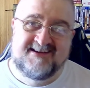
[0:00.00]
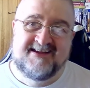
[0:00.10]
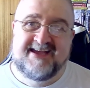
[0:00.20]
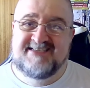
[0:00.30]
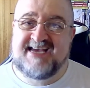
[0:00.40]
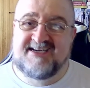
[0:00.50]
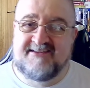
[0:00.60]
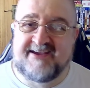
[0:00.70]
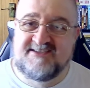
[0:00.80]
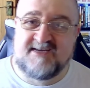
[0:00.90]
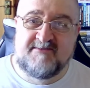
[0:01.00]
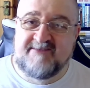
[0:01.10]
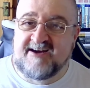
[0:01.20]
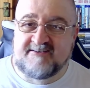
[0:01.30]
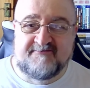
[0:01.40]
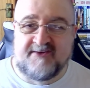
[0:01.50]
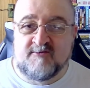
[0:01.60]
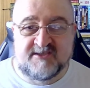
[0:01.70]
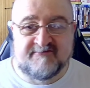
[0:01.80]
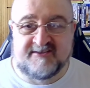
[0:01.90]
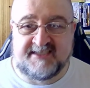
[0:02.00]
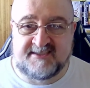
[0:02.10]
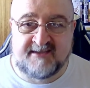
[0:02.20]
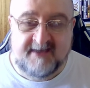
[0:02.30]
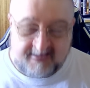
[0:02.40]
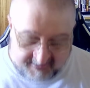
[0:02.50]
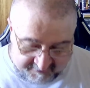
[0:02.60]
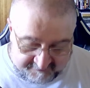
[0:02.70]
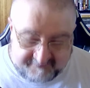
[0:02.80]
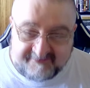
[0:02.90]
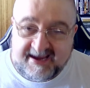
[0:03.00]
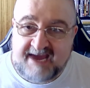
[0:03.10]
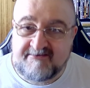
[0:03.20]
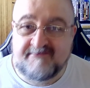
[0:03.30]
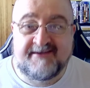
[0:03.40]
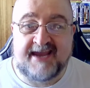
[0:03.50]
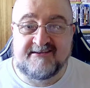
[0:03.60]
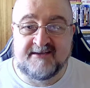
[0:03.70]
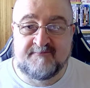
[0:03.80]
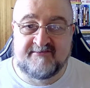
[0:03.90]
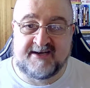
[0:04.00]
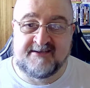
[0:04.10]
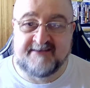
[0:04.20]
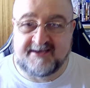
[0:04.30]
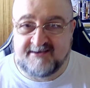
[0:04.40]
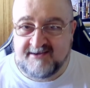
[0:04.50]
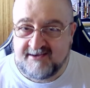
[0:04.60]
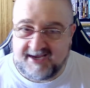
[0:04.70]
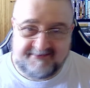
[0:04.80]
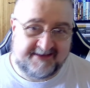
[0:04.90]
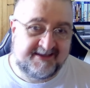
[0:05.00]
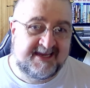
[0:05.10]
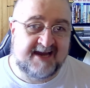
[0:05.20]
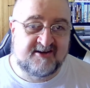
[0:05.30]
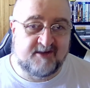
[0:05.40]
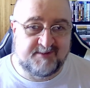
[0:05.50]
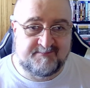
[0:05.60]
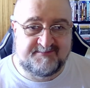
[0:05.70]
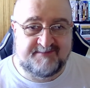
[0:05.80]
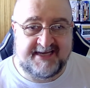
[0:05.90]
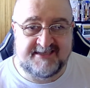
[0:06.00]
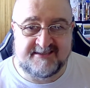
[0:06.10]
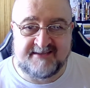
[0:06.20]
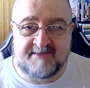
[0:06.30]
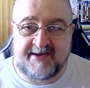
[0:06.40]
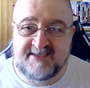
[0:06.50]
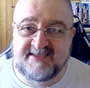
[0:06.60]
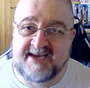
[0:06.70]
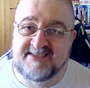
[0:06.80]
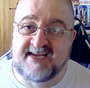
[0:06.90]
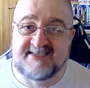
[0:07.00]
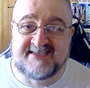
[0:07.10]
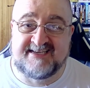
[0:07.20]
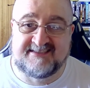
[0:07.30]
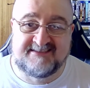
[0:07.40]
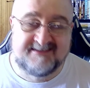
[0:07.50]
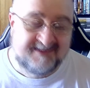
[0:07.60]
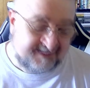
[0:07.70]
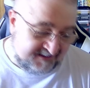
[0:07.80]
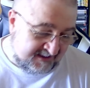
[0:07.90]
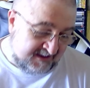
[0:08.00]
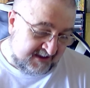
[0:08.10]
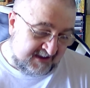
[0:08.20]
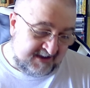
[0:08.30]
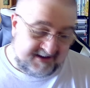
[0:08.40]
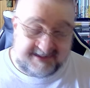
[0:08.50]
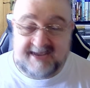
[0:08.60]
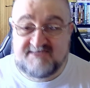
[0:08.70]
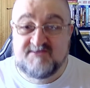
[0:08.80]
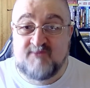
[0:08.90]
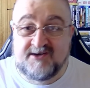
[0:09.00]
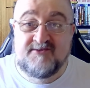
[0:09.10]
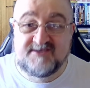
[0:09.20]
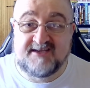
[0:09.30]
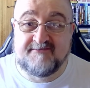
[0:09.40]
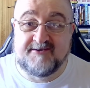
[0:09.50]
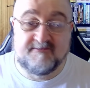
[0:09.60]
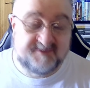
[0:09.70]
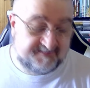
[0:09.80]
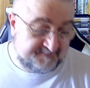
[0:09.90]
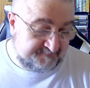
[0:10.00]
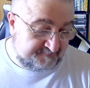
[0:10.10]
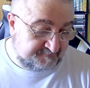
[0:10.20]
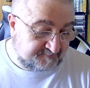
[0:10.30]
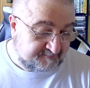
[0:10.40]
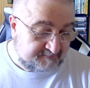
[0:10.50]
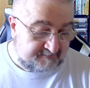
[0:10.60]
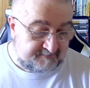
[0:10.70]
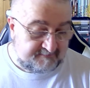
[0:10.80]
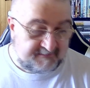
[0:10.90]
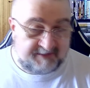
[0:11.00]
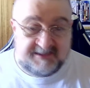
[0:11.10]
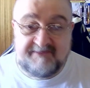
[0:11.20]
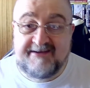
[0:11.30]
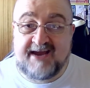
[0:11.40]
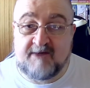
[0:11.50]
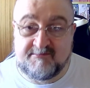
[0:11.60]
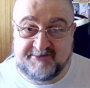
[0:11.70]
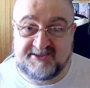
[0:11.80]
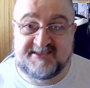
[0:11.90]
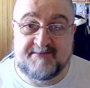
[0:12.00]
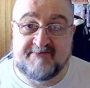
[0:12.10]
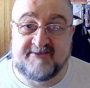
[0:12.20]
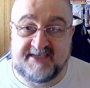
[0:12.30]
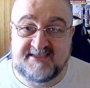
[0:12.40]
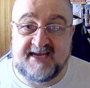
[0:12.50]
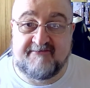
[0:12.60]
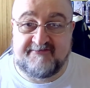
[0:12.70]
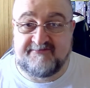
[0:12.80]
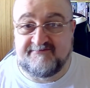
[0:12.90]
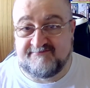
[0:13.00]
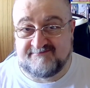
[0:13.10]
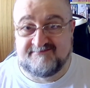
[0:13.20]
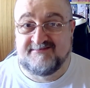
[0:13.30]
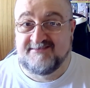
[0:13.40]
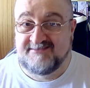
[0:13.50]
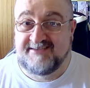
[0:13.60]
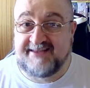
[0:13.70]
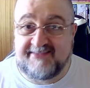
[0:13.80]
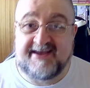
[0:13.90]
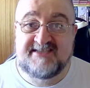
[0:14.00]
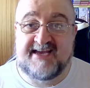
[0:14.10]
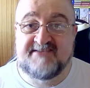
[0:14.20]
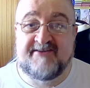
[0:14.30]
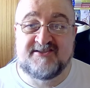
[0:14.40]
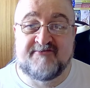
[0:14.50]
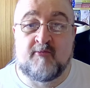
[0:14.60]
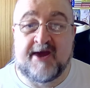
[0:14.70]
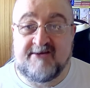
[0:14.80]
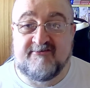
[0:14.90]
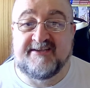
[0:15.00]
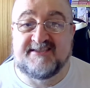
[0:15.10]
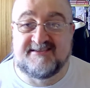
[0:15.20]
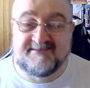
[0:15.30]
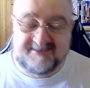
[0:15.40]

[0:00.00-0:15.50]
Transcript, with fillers: It's that kind of thing. Some American films are released very vaguely in Britain. Like, I think they get a couple of plays in the main cities and that's it. And this was one of those kind of films. It's a very Albert Brooks type of release. That's his version of a wide release.